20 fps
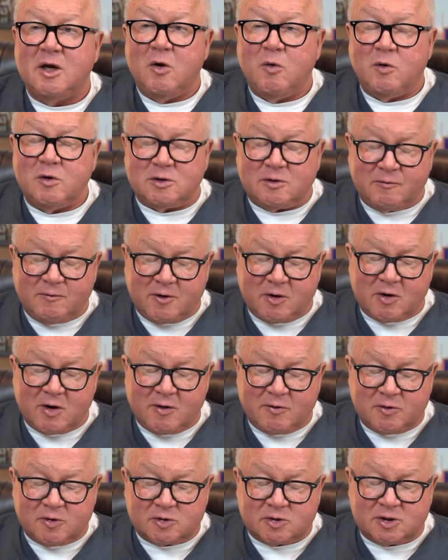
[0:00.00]
Once you figure
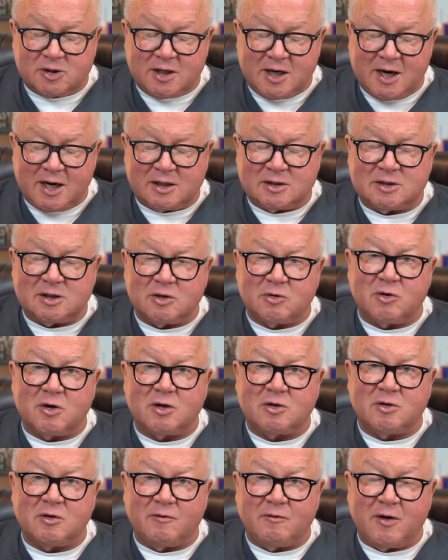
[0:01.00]
out their genetics and
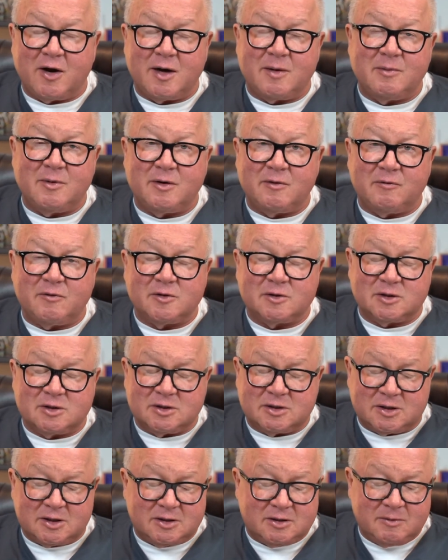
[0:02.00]
correct their vitamin
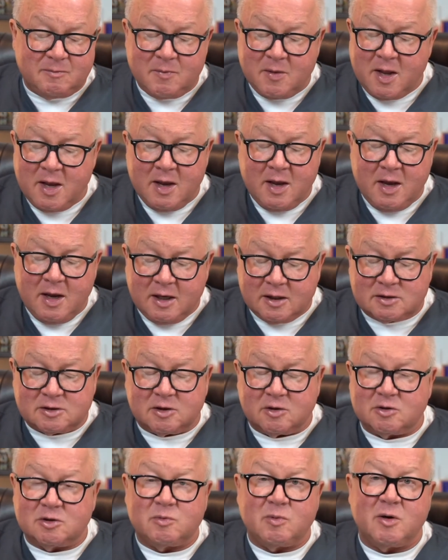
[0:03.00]
deficiencies, so
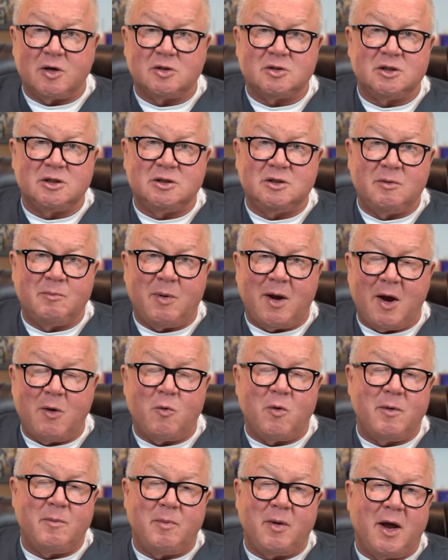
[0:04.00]
asparagine you buy
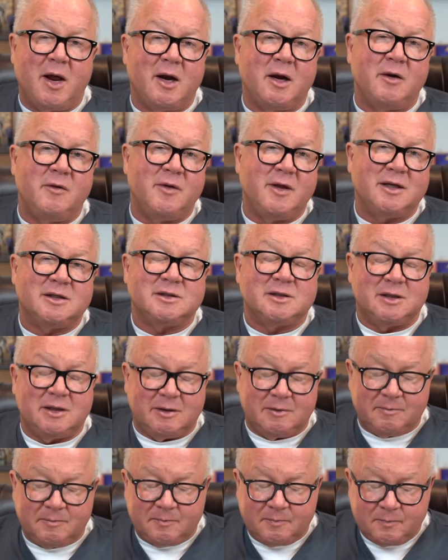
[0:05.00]
one bottle and that's it.